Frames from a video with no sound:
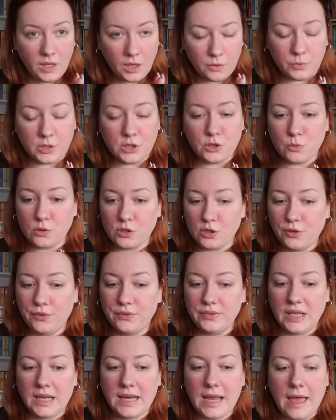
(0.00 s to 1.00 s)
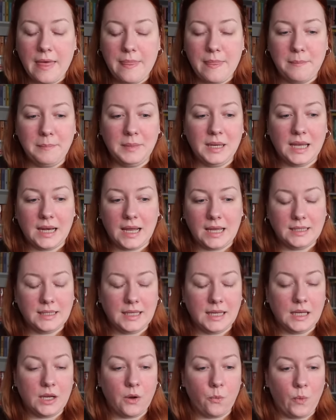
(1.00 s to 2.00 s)
which was lovely and then me and
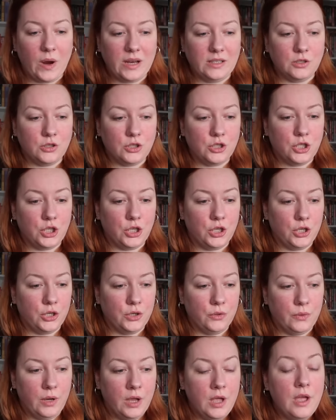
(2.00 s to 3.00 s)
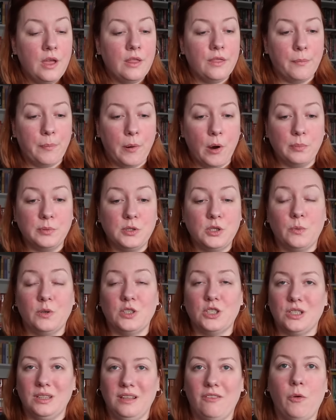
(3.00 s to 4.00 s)
Andy went to the pub to
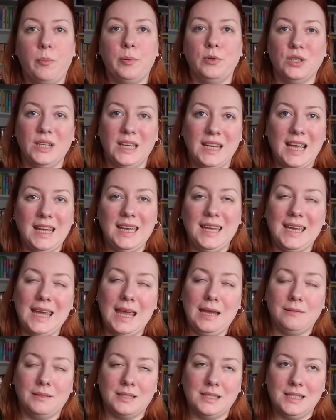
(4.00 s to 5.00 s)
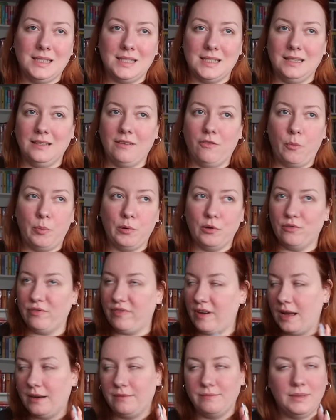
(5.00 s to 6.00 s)
watch the Liverpool United game because he's a Liverpool
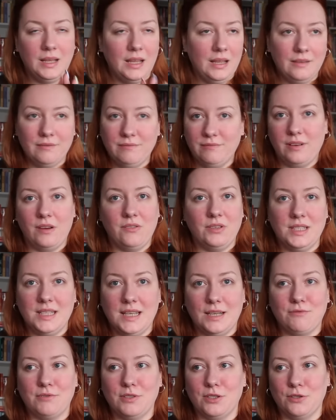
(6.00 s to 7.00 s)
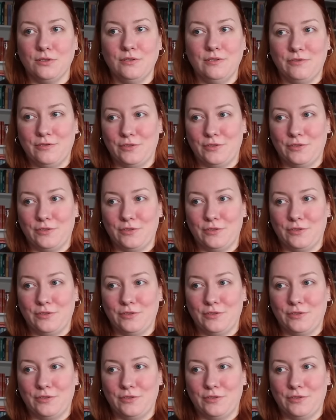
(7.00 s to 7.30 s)
fan very sad result